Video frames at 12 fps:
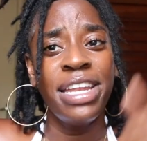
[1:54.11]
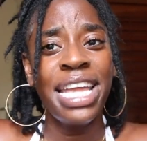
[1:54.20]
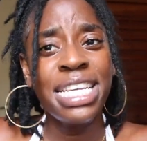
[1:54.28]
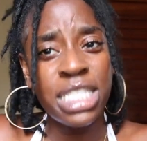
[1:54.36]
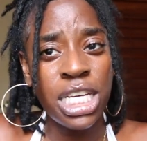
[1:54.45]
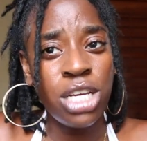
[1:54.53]

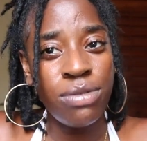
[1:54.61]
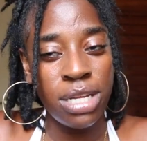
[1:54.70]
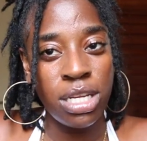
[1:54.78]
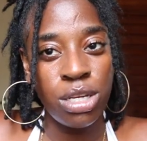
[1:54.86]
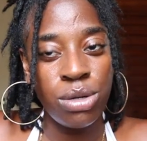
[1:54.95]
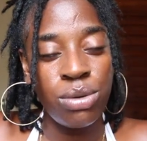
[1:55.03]
Next thing you
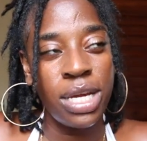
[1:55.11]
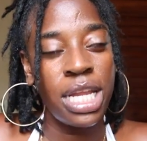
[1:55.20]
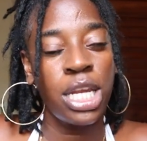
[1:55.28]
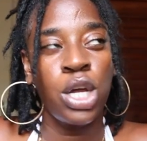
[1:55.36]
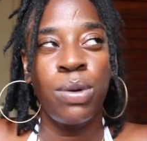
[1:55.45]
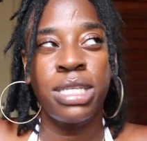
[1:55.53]
need to do, and
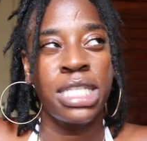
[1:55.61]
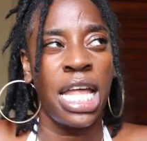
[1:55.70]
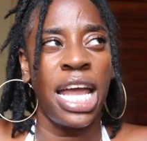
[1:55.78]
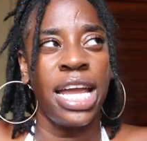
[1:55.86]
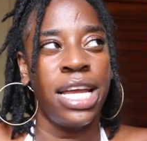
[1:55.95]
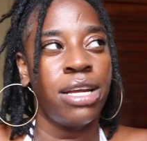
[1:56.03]
I know it's
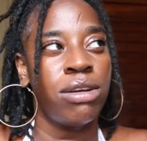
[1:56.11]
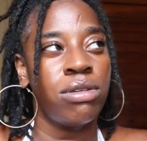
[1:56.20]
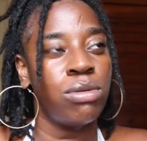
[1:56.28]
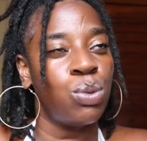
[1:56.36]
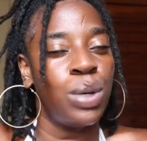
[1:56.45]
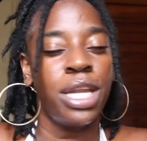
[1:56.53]
like
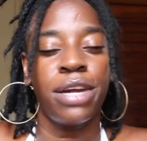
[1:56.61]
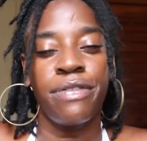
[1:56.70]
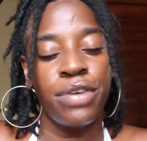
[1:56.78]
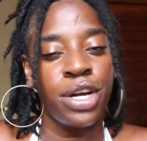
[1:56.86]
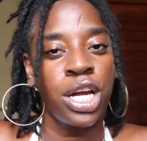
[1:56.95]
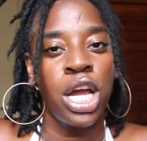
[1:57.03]

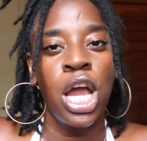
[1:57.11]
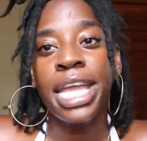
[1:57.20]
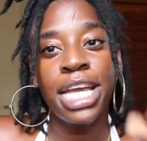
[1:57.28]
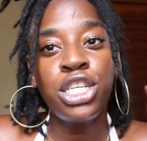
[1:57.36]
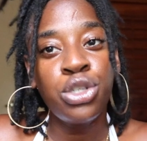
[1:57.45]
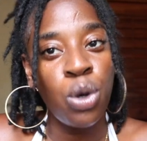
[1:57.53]
whatever,
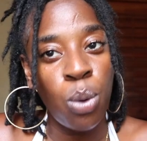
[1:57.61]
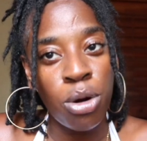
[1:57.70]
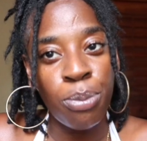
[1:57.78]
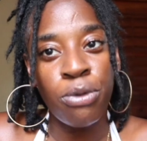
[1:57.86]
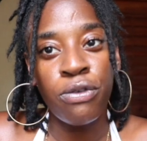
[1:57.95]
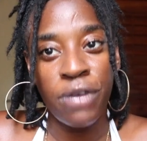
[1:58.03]
get you a
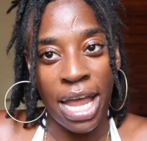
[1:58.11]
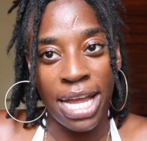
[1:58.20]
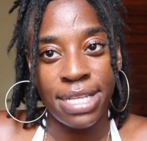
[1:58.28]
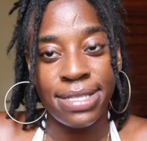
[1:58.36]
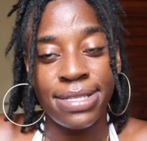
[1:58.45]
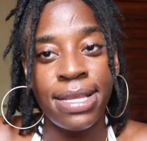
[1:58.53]
waterproof
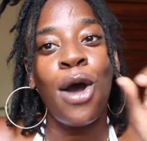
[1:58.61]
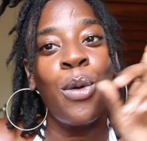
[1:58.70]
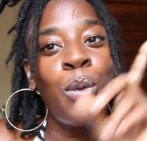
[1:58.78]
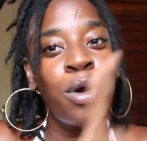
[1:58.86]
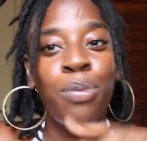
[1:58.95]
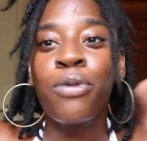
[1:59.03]
case. A
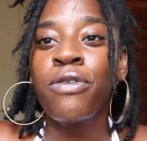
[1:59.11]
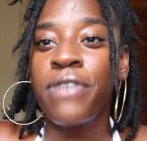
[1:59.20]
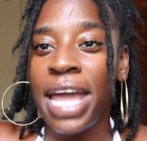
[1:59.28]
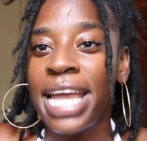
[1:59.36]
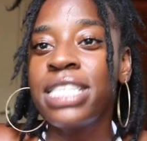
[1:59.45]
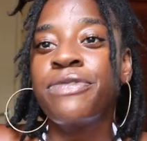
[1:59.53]

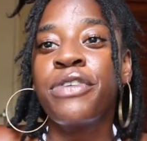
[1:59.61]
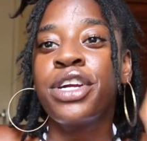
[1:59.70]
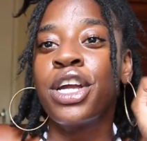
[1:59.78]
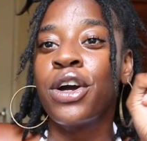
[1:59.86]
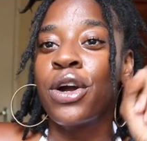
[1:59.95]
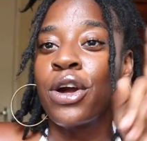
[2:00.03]
waterproof case for
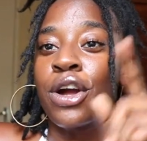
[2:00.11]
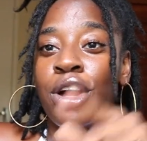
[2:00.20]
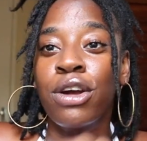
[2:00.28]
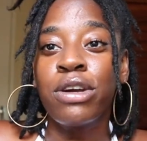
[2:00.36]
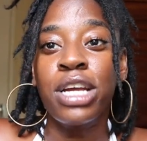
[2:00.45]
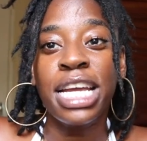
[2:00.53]

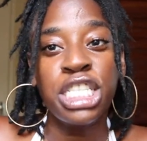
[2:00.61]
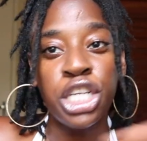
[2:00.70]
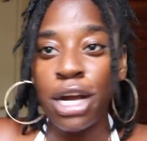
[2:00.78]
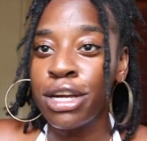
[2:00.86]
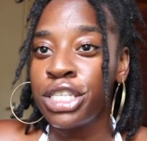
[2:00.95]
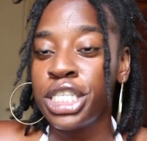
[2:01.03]
your
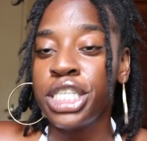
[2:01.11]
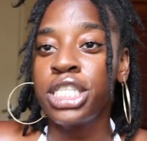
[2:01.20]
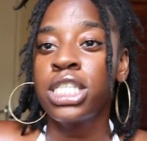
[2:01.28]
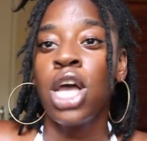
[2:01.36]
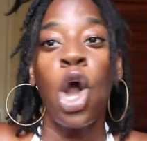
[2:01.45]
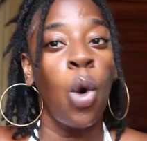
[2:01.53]

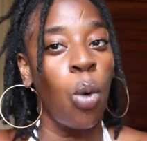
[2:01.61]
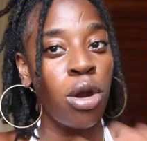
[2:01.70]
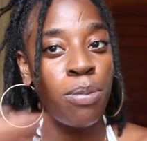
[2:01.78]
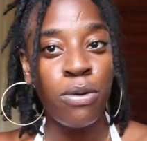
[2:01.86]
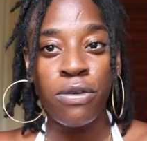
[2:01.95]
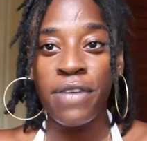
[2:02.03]
excursions,
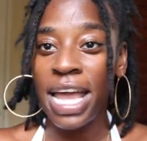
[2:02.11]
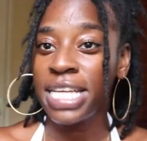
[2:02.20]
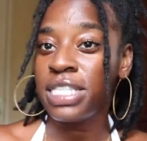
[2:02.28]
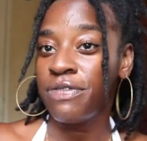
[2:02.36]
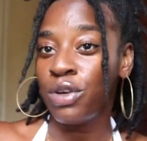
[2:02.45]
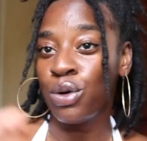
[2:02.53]
waterproof
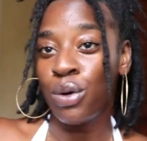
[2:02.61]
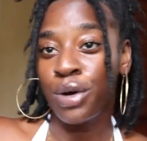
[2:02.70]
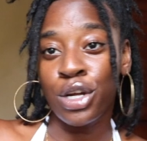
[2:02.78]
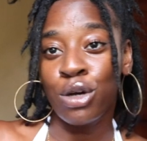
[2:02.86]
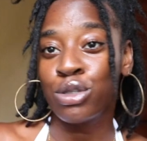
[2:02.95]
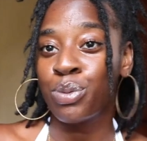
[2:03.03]
case if you're
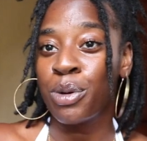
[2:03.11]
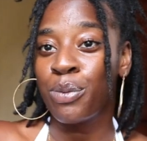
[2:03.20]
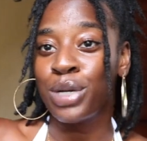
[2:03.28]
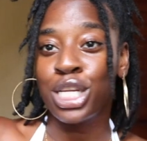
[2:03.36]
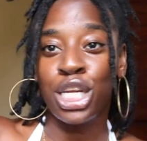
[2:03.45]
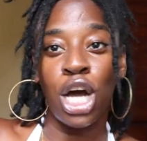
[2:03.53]
to go
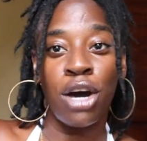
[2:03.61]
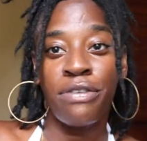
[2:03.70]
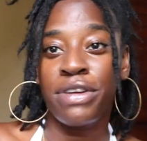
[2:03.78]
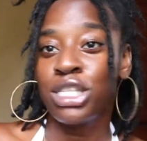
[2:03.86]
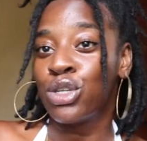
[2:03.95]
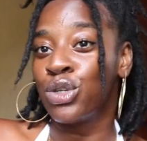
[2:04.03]
swim with the
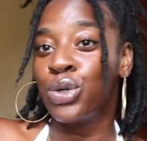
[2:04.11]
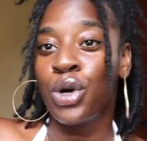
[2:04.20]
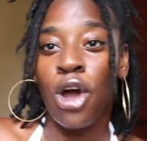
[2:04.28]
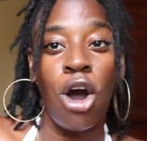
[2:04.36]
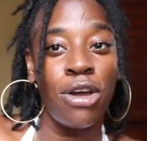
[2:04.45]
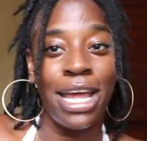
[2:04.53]
dolphins or
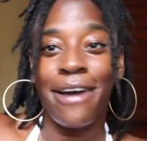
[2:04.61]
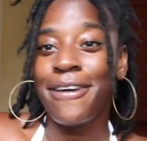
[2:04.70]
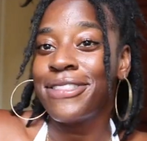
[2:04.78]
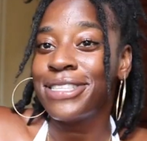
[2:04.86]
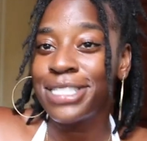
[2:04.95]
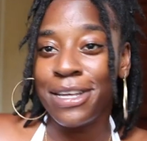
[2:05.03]
doing all that
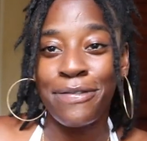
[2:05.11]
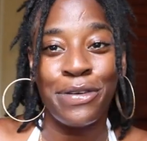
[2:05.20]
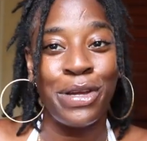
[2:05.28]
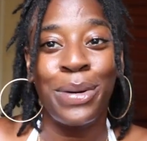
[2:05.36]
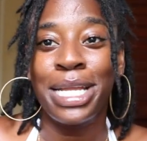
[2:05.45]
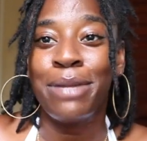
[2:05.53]
other stuff,
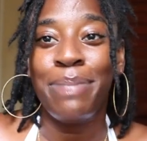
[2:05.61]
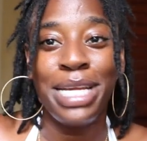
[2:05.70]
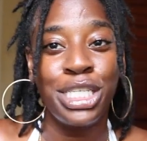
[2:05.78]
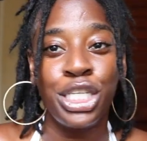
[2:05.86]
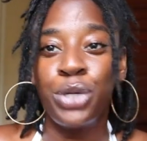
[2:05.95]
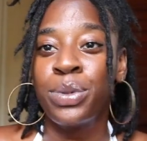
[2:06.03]
or you at the
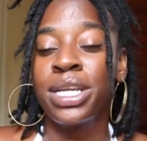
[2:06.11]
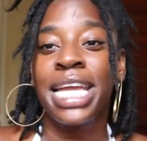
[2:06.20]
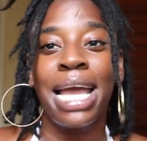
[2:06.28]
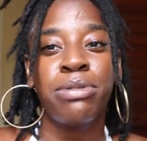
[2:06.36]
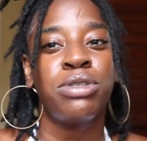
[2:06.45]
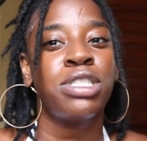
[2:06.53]
beach and you want to
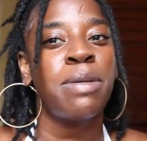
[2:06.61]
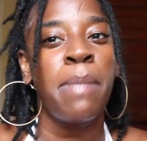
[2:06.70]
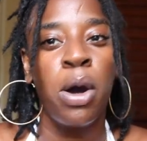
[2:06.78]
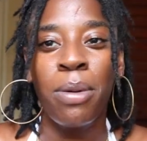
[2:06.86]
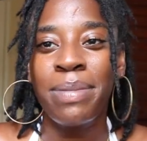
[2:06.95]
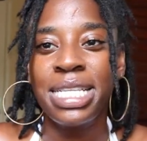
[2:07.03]
capture some
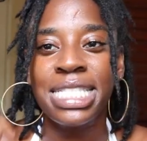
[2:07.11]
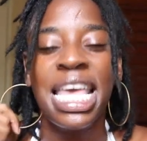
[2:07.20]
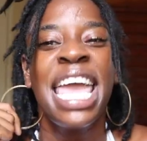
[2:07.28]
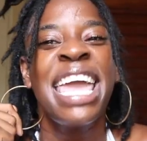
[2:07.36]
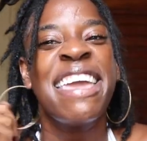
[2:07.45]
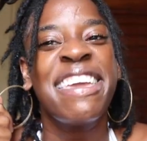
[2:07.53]
moments.
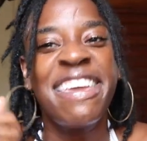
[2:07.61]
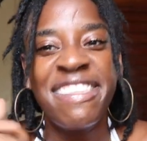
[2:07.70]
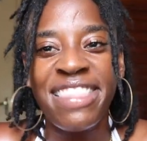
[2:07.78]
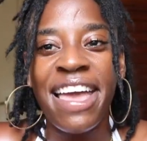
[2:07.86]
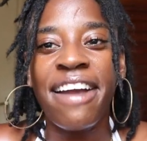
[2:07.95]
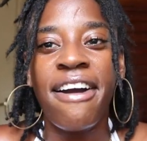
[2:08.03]

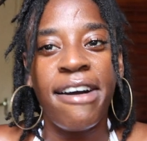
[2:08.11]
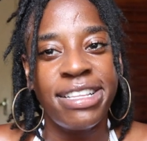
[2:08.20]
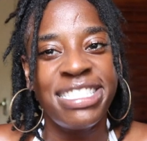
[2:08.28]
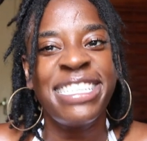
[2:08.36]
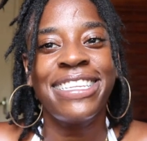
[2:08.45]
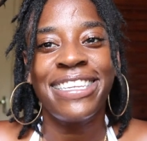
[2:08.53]
Get that
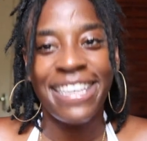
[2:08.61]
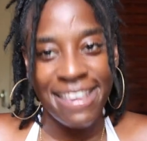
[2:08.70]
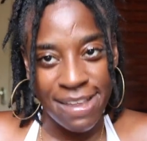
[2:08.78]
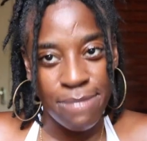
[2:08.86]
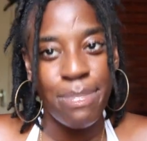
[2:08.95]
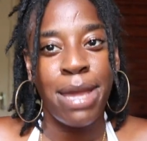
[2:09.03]
content
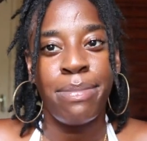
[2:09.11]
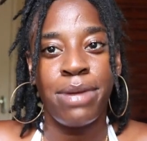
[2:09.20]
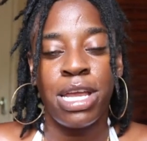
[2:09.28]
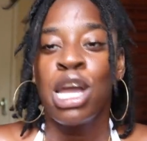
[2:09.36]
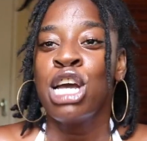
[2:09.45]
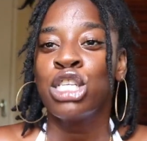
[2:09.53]
in,
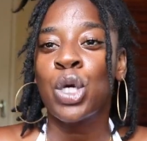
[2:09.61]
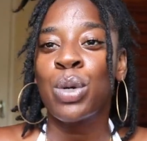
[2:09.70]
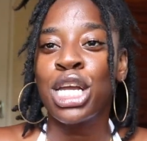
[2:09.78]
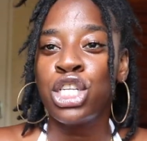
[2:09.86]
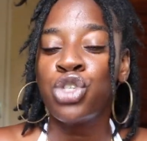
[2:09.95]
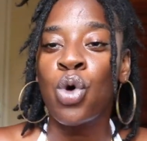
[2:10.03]
baby. So
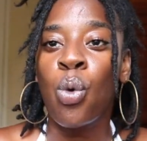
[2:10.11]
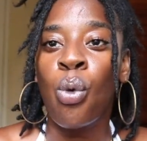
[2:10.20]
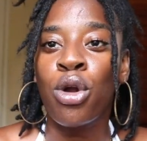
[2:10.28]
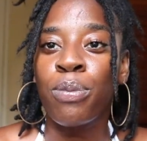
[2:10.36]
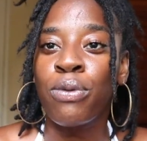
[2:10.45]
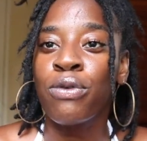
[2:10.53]
get you a
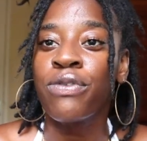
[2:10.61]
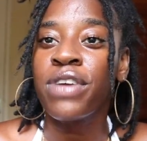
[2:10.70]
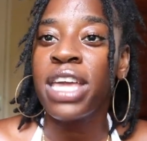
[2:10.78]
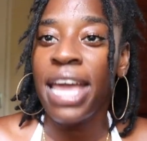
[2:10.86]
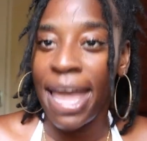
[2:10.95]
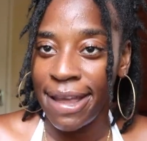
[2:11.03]

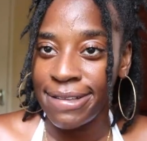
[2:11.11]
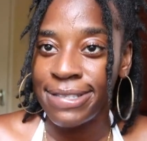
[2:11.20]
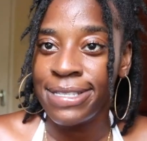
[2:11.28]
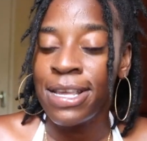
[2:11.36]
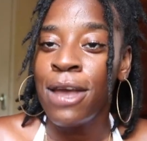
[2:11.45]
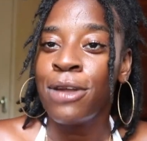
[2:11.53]
waterproof
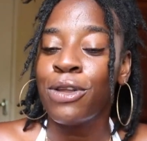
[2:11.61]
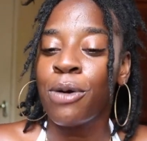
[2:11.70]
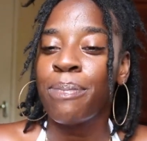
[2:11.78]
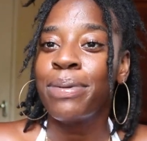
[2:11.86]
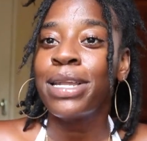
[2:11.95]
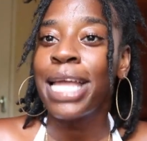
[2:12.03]
case.
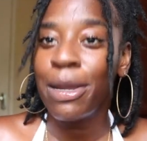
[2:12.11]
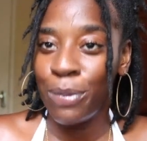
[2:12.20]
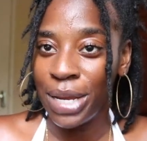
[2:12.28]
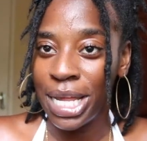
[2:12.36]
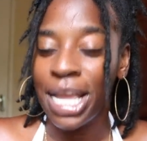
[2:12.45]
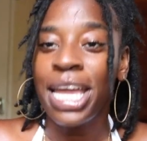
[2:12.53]
Don't play
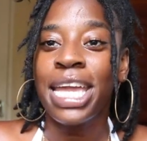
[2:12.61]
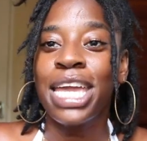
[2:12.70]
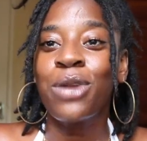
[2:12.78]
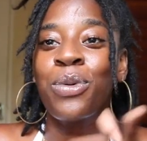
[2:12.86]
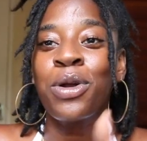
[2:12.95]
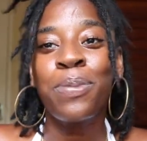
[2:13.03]
with it.
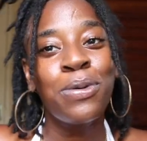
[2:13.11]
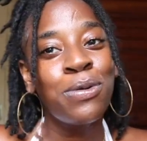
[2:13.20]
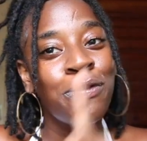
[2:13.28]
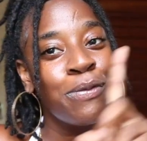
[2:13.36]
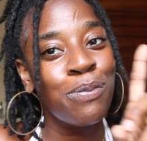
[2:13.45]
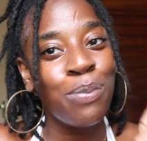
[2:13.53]
Get a
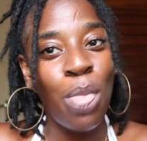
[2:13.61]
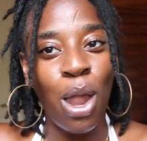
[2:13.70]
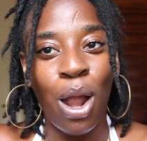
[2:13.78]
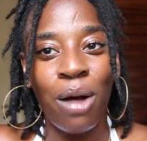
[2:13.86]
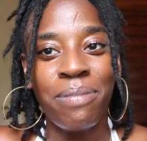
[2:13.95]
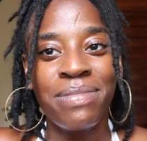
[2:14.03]
waterproof,
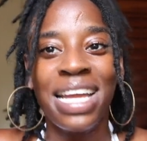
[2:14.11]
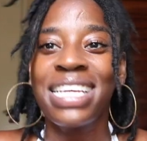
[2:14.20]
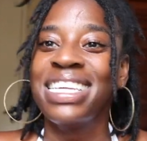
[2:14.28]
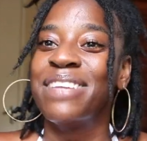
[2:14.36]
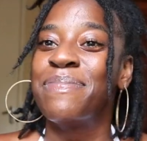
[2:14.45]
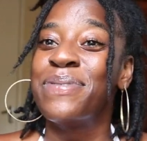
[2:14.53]
I
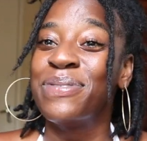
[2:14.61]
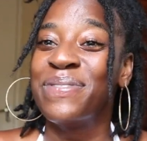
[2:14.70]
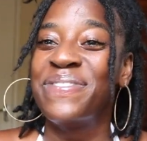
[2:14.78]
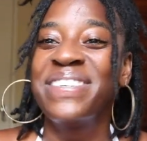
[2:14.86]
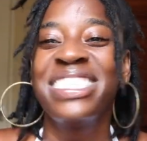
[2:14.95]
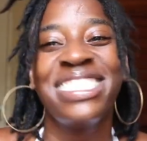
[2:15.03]
said
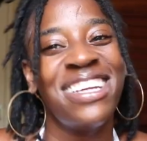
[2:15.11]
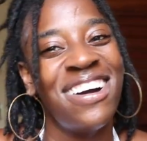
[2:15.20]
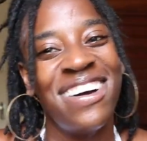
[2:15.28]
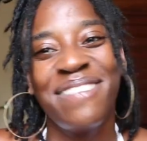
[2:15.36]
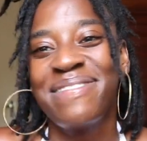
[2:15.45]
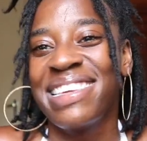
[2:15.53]
poof,
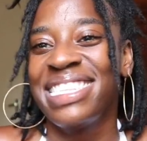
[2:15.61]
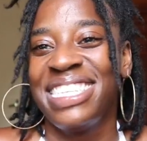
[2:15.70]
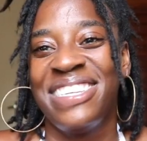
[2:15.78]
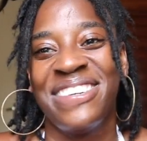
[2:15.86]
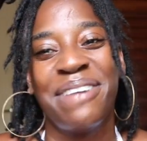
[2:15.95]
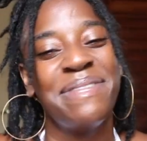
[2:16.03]
y'all, I'm
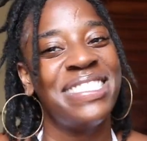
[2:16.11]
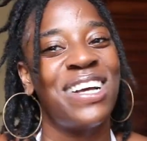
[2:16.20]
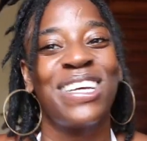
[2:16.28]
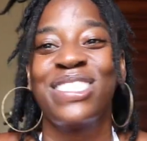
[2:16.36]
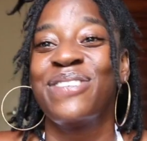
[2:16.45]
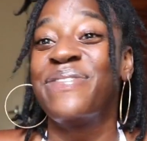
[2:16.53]
telling you, I be
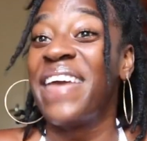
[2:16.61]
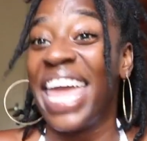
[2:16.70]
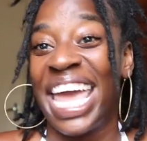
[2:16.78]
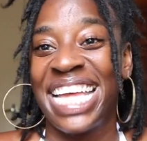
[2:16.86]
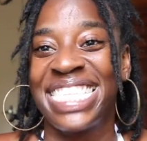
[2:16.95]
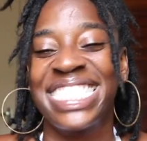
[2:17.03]
talking too
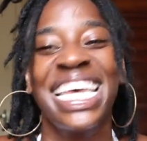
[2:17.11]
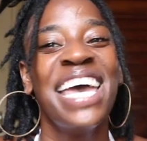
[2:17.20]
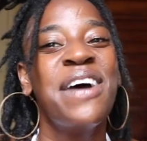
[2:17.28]
fast.